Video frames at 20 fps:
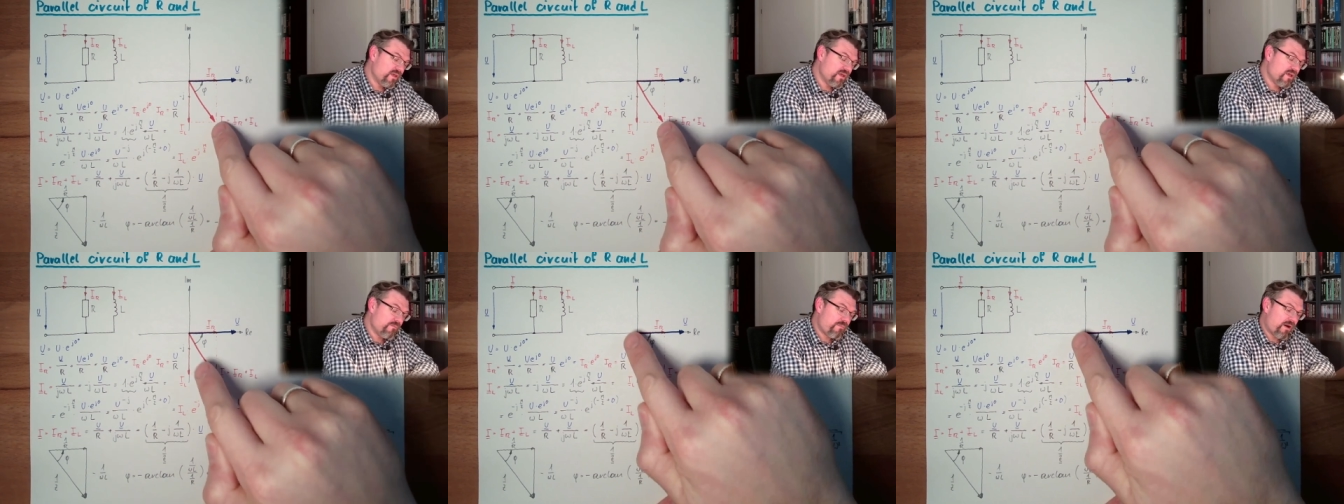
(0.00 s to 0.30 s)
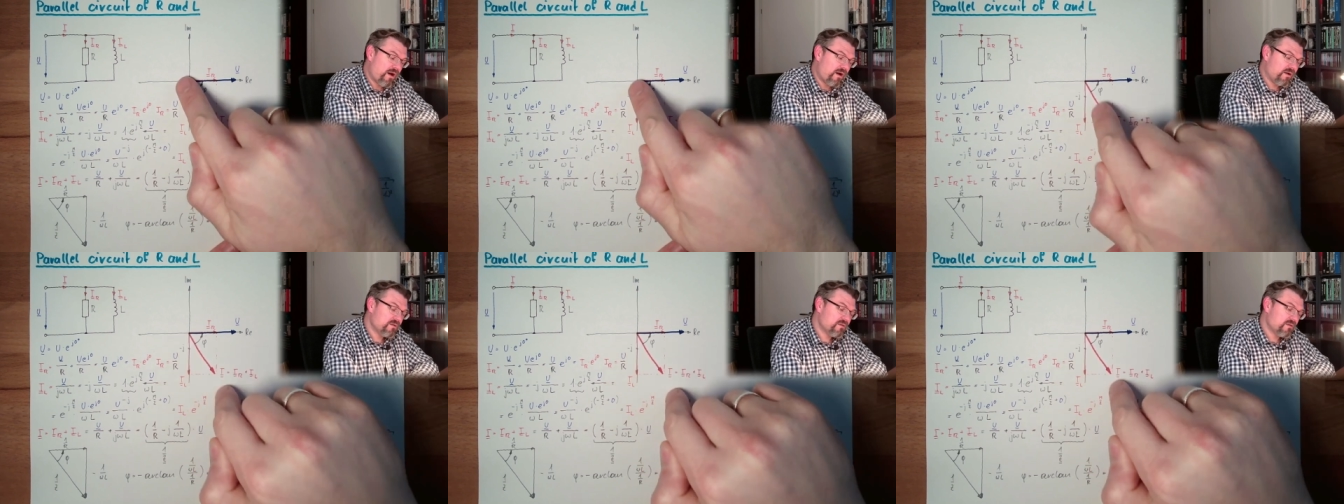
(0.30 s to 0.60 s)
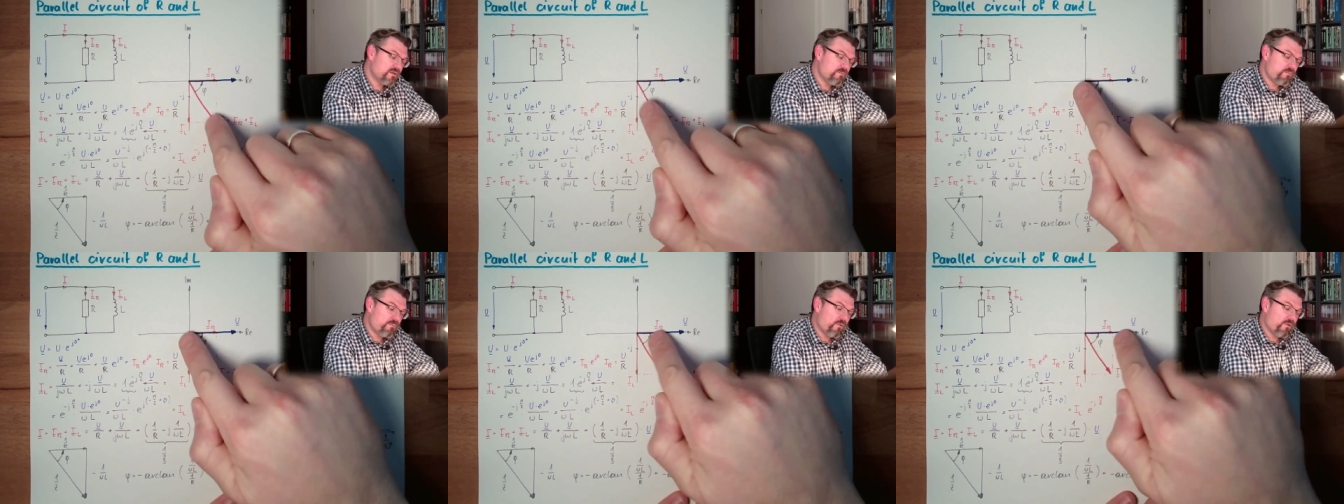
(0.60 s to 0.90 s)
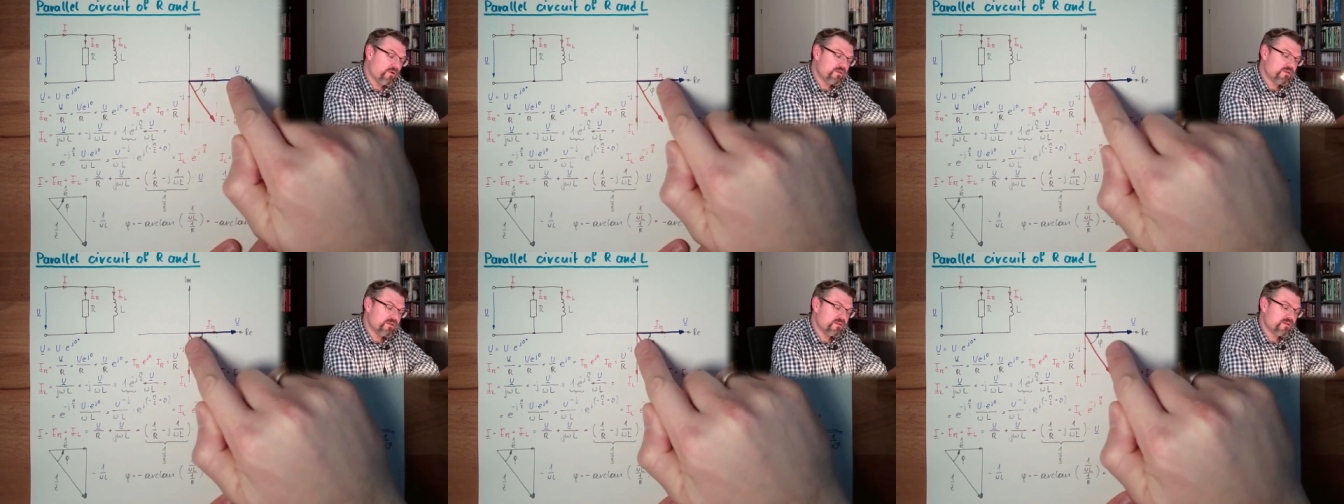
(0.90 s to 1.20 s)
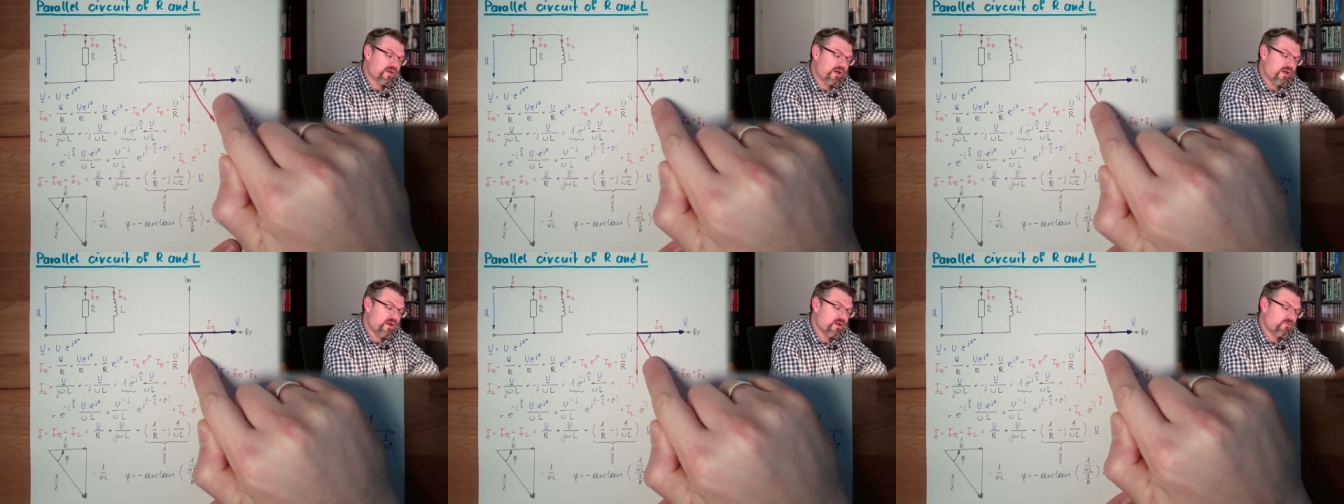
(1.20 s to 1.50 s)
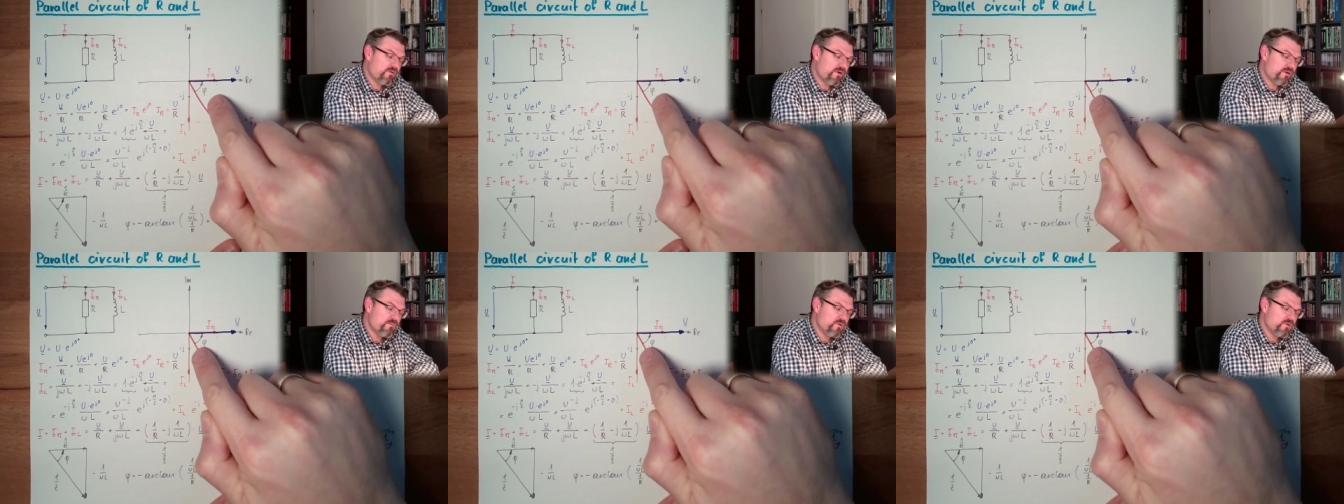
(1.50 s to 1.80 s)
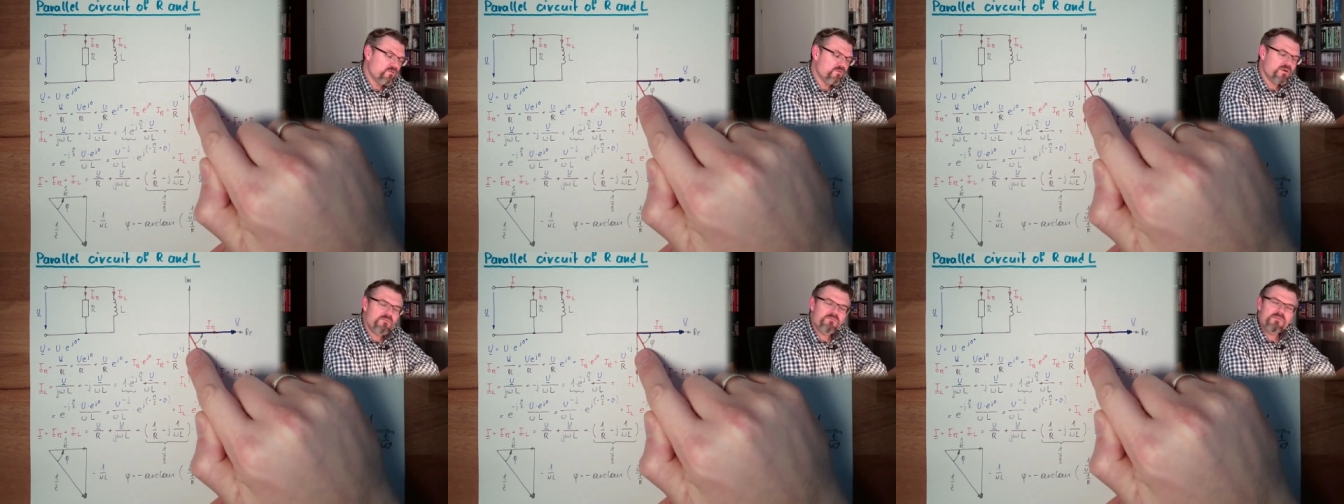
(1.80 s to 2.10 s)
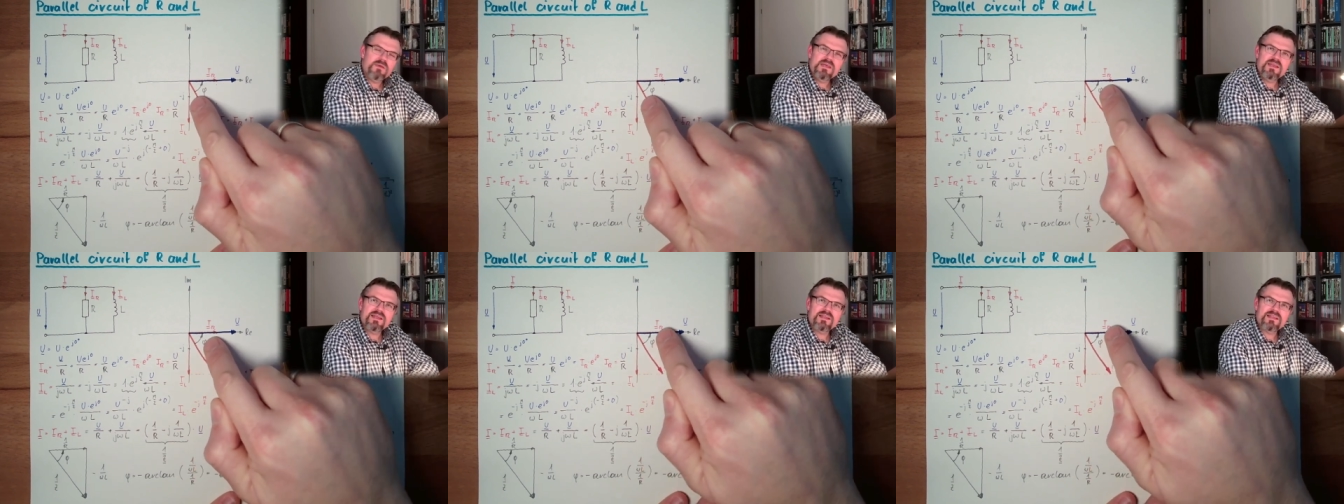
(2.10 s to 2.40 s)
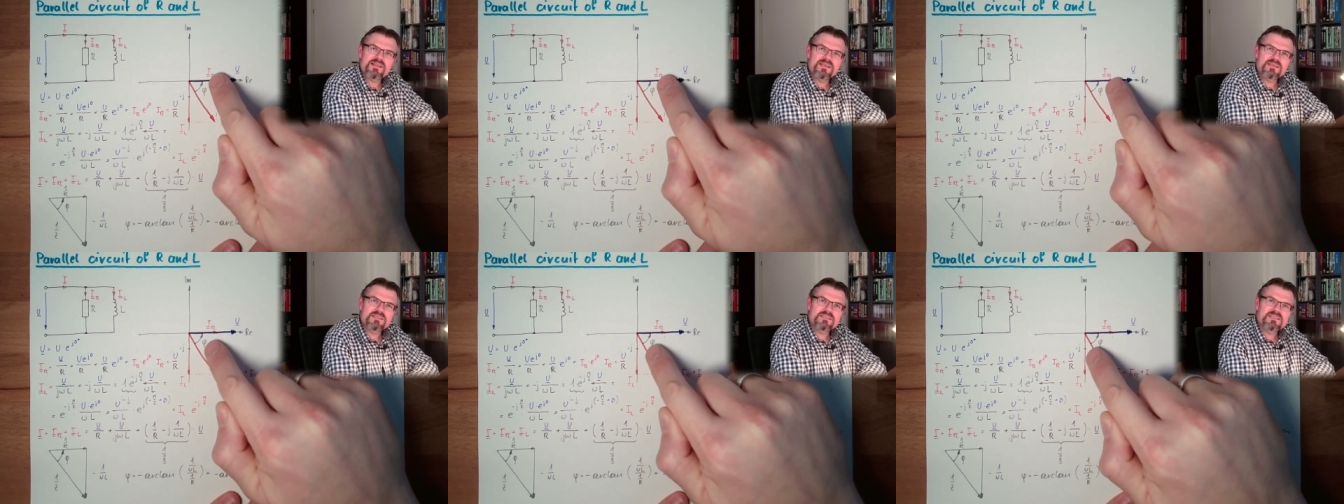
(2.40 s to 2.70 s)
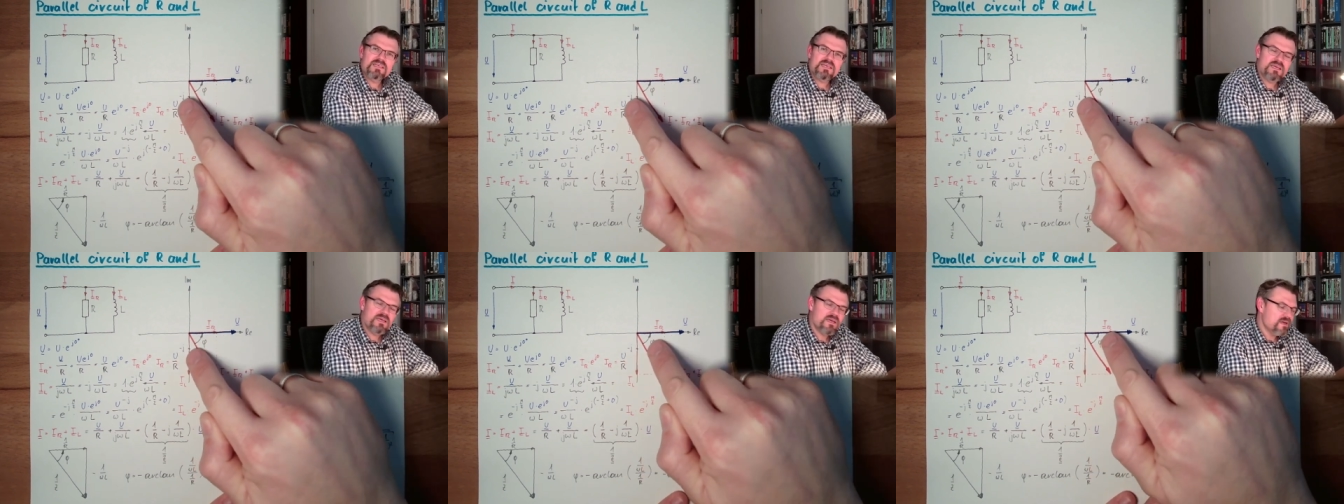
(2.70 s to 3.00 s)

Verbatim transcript: about the pointer diagram, you immediately see